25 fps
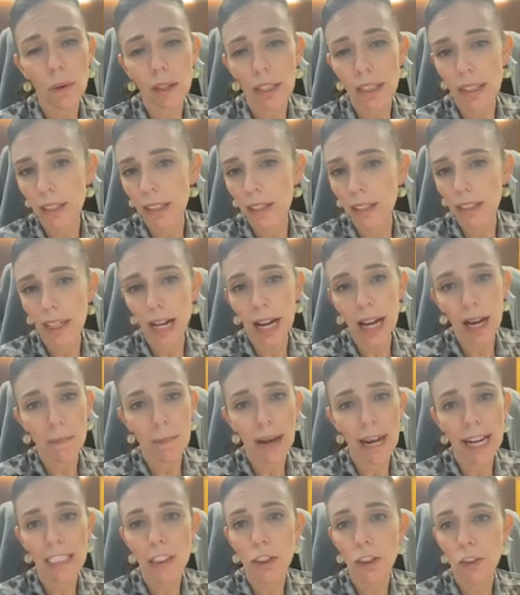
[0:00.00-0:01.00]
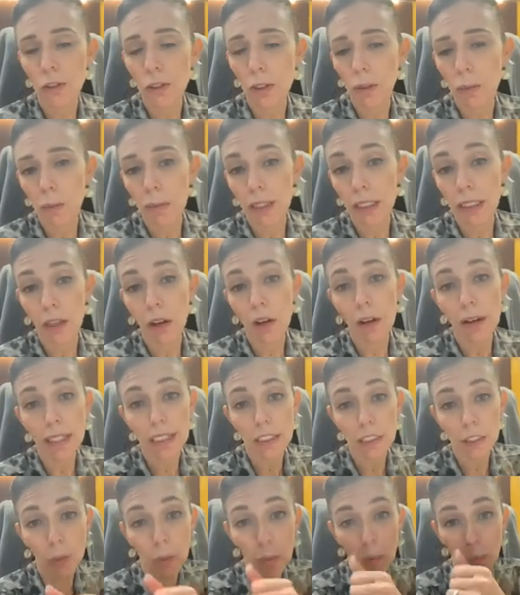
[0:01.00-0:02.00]
other age group within high
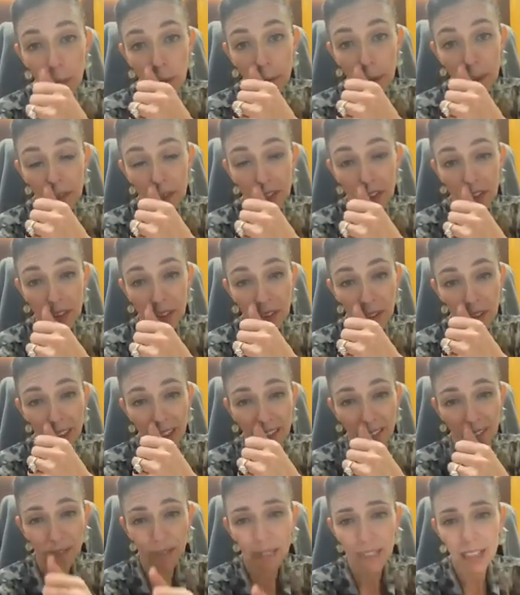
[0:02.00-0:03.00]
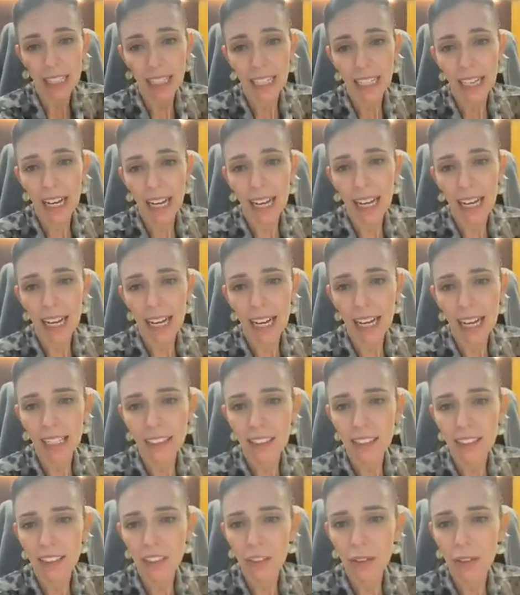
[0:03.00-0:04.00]
school will be returning,
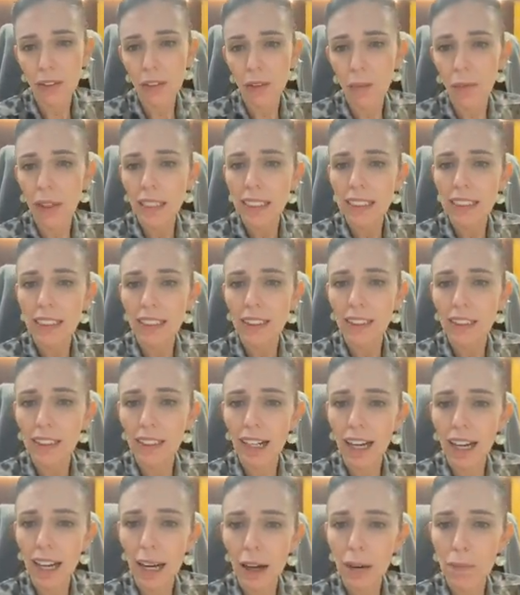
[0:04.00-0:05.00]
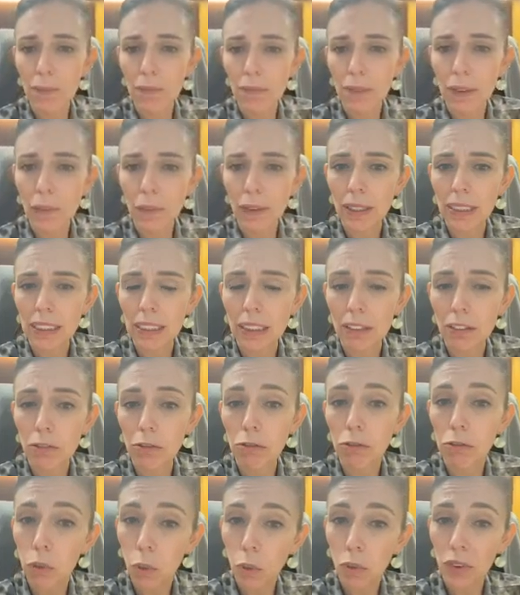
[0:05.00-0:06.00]
and so the reason
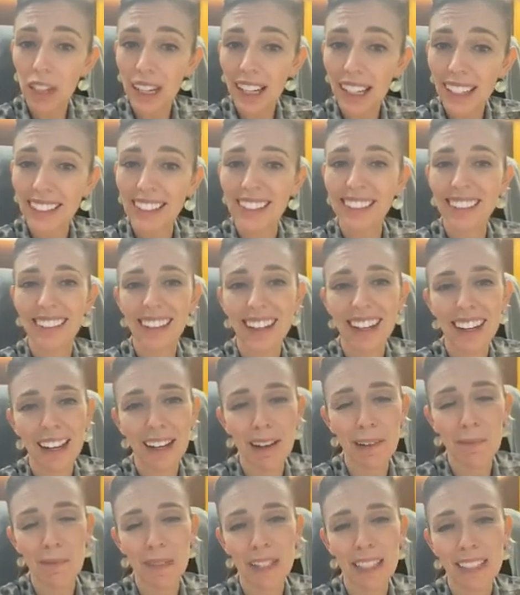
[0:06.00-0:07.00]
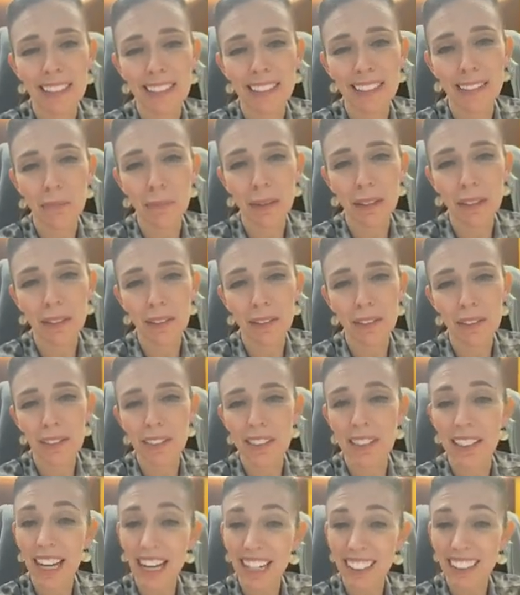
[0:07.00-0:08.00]
for that is
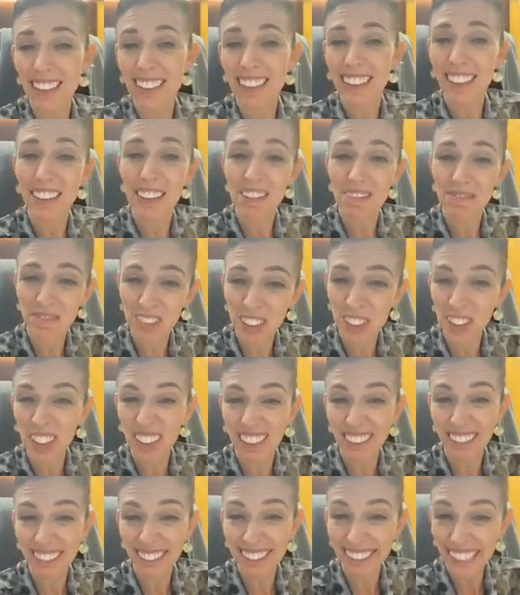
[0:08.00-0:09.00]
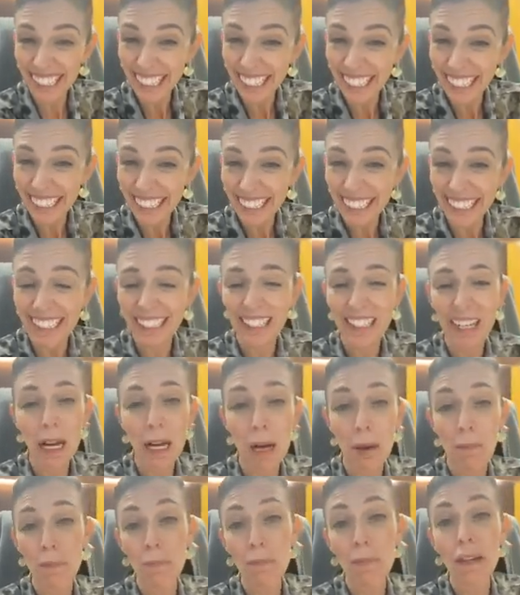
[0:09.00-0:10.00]
because actually you can legally
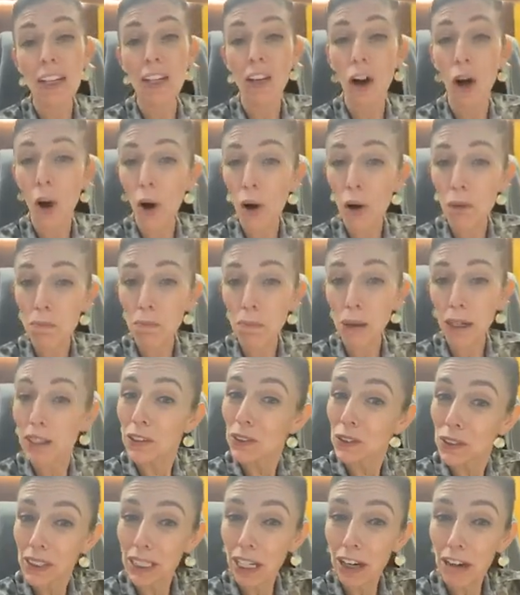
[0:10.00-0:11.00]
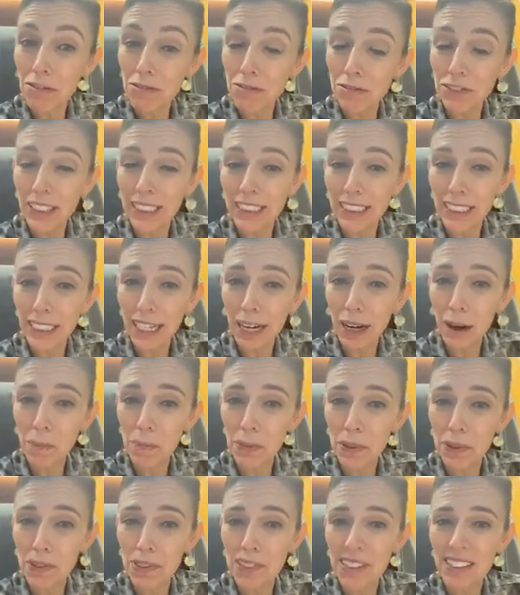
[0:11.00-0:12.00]
be at home by yourself as a young
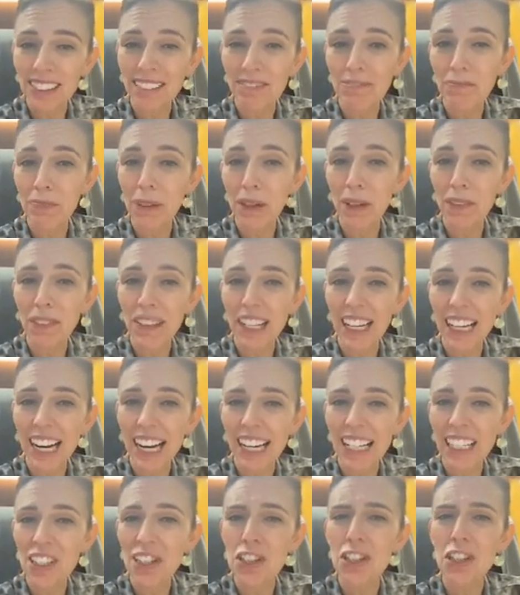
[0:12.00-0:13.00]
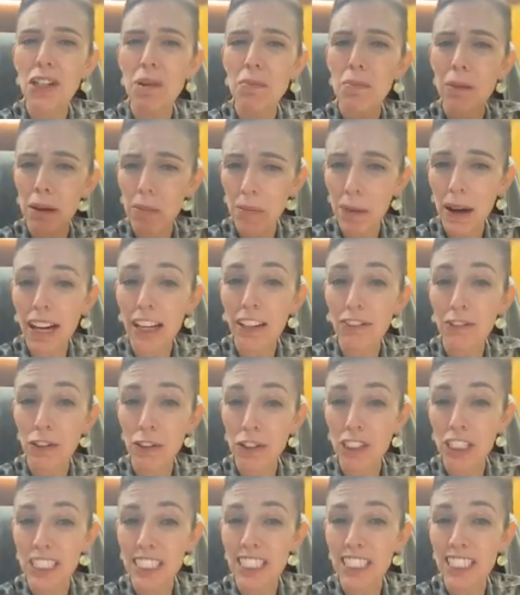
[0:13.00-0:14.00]
person. Beyond that age, you can be a part of
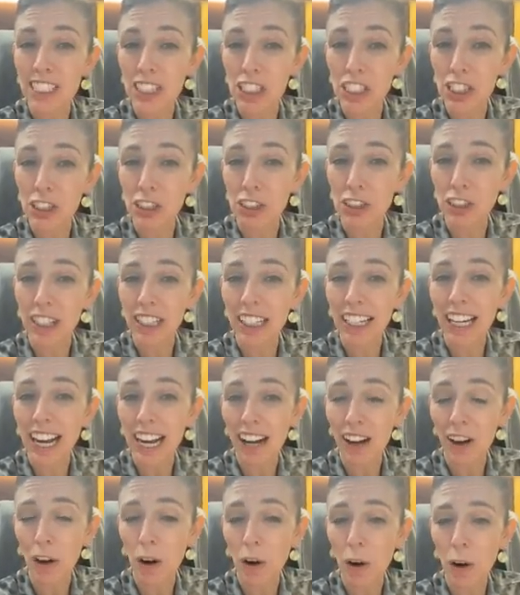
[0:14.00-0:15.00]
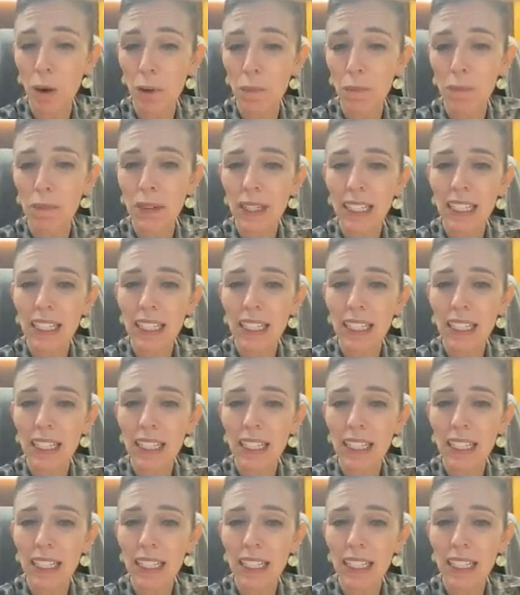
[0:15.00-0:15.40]
your distance learning at home.